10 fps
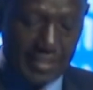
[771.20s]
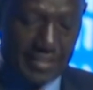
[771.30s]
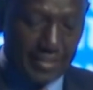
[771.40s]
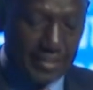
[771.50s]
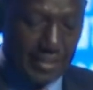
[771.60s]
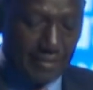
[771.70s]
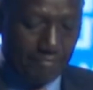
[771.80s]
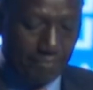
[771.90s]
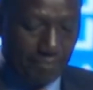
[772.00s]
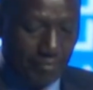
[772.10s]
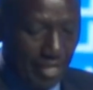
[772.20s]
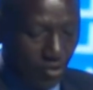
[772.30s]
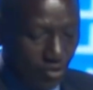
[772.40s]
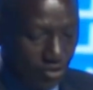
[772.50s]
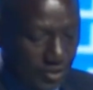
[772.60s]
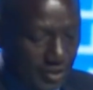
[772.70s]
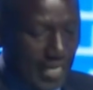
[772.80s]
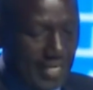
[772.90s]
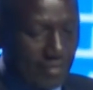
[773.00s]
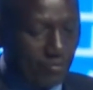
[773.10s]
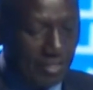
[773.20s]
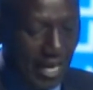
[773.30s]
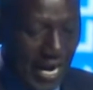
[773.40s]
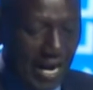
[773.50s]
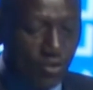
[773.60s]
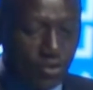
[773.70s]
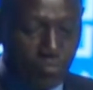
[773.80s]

agency concerned with how